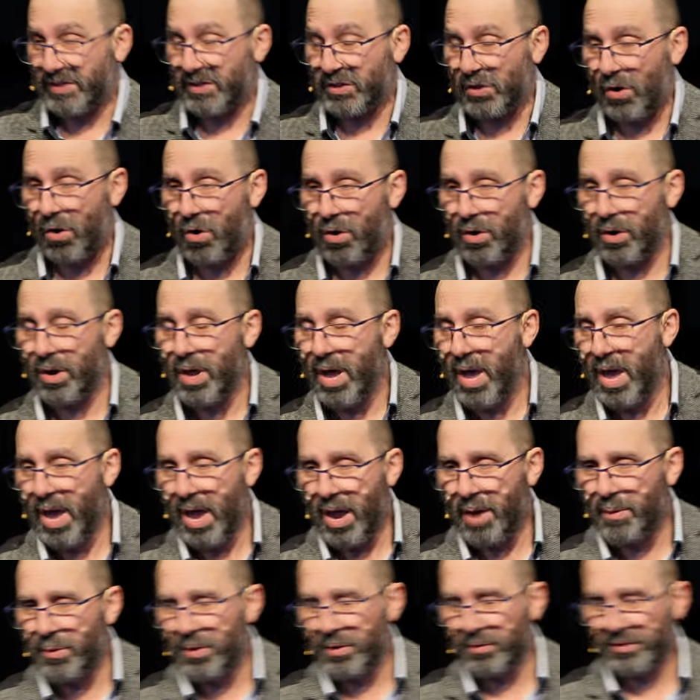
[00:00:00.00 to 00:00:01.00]
song,
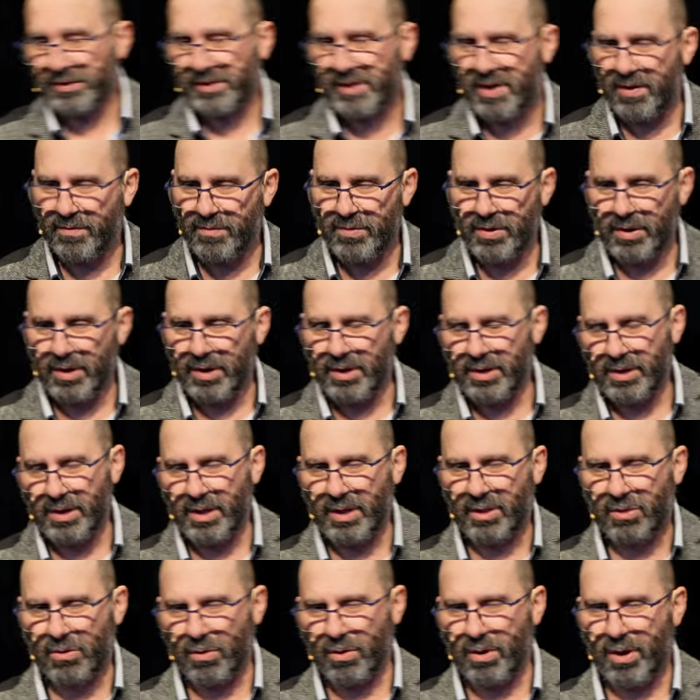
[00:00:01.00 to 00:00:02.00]
and when he was given it, he
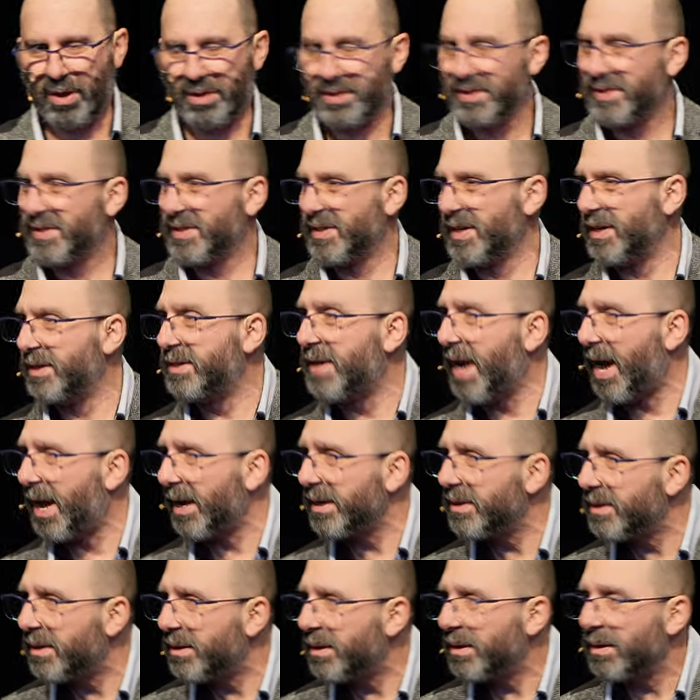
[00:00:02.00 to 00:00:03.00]
thought, oh, this is a
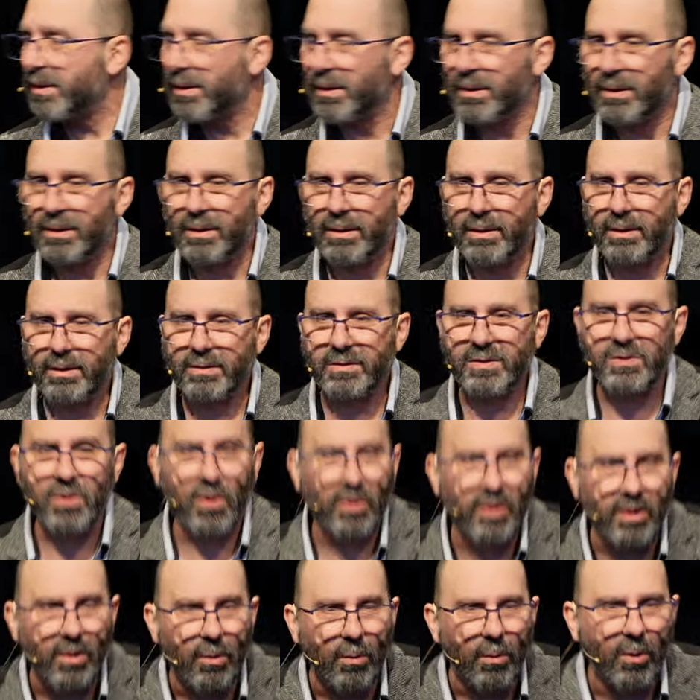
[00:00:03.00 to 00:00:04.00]
dud. It's not
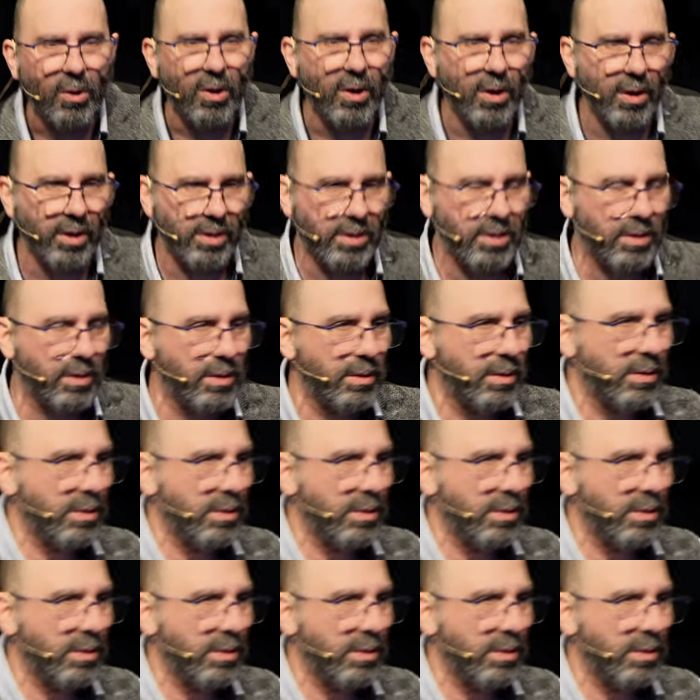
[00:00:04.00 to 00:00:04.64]
going to work.